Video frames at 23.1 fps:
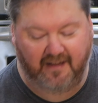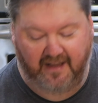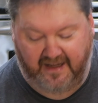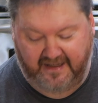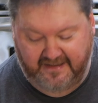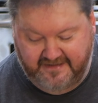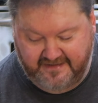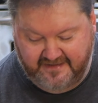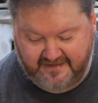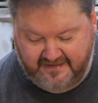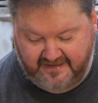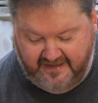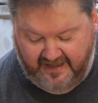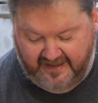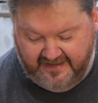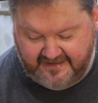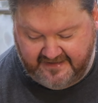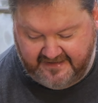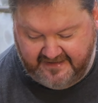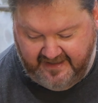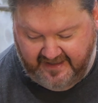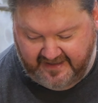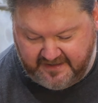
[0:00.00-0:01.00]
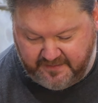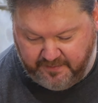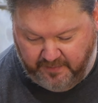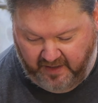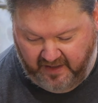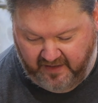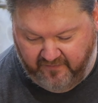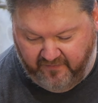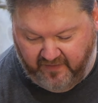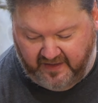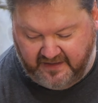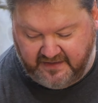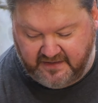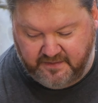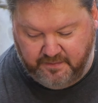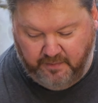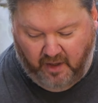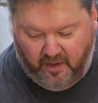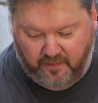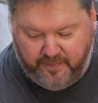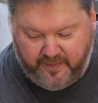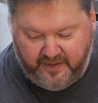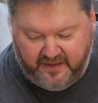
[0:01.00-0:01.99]
that's that's that's my advice.
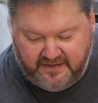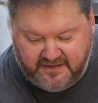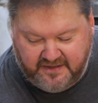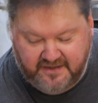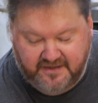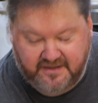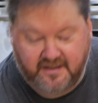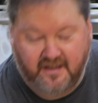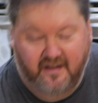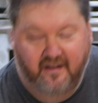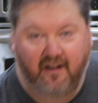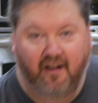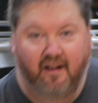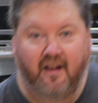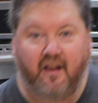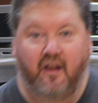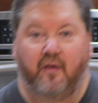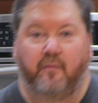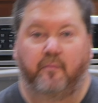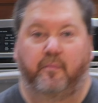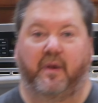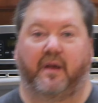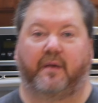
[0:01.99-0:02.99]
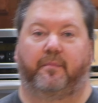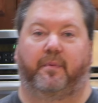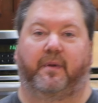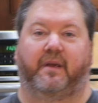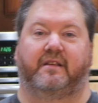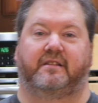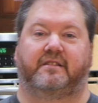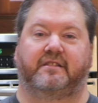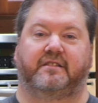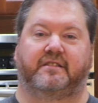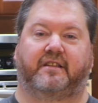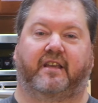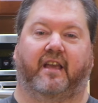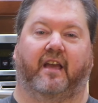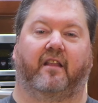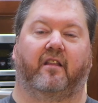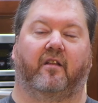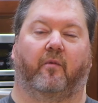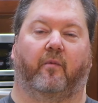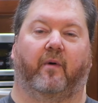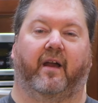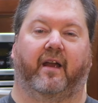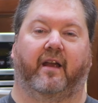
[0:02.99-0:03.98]
Small pieces. Big pieces get
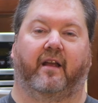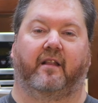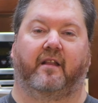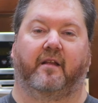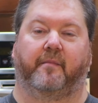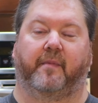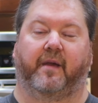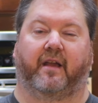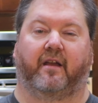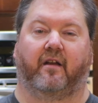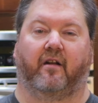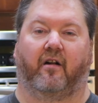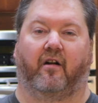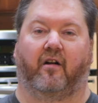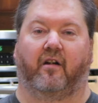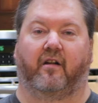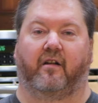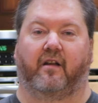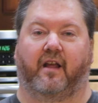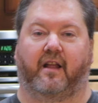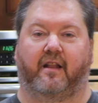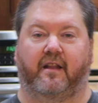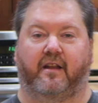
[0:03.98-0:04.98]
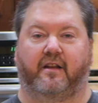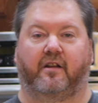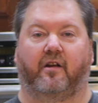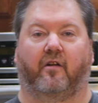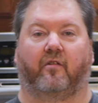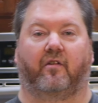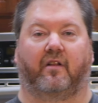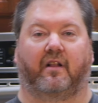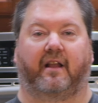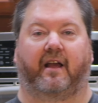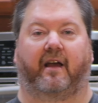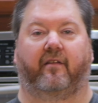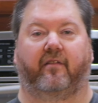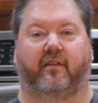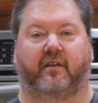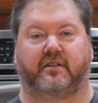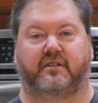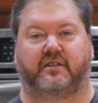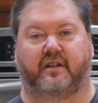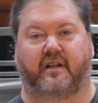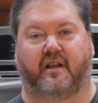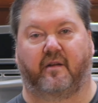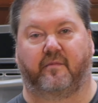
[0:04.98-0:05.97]
in the way and they make it hard and they don't allow
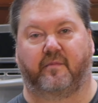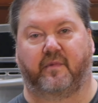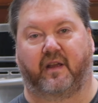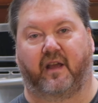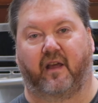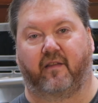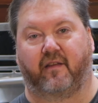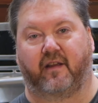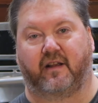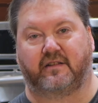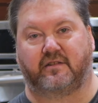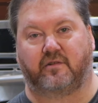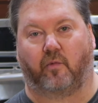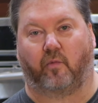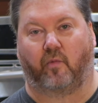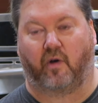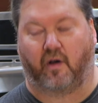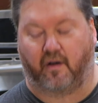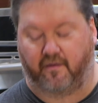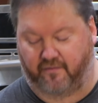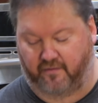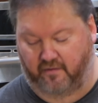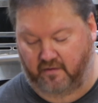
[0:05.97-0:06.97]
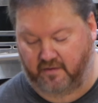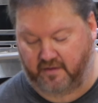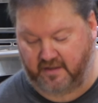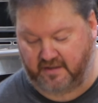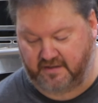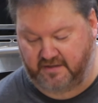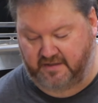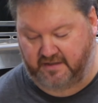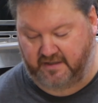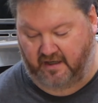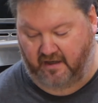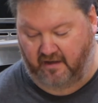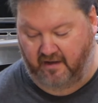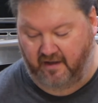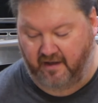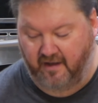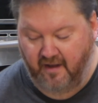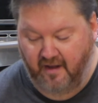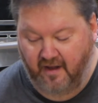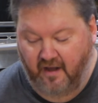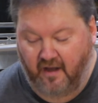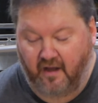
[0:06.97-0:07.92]
this to come together as a waffle necessarily.